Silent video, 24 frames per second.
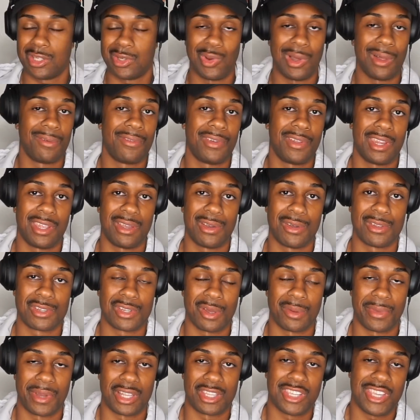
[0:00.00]
12 videos
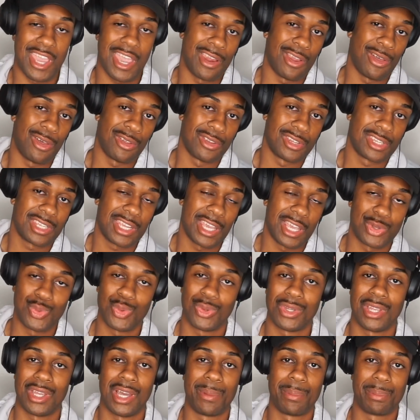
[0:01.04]
on my channel
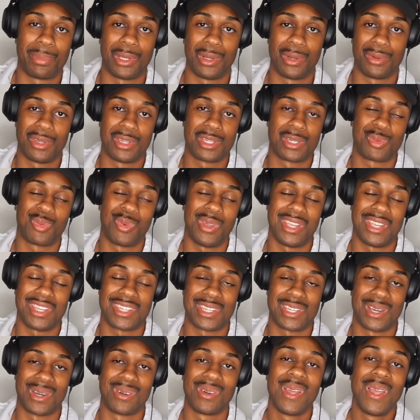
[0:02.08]
scheduled to upload this week.
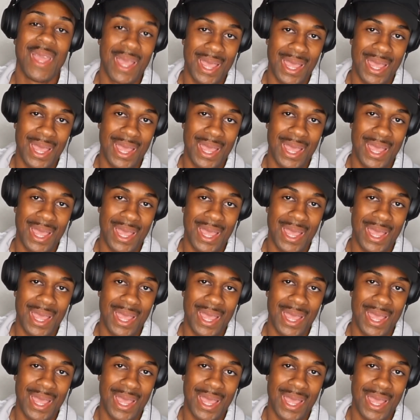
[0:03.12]
So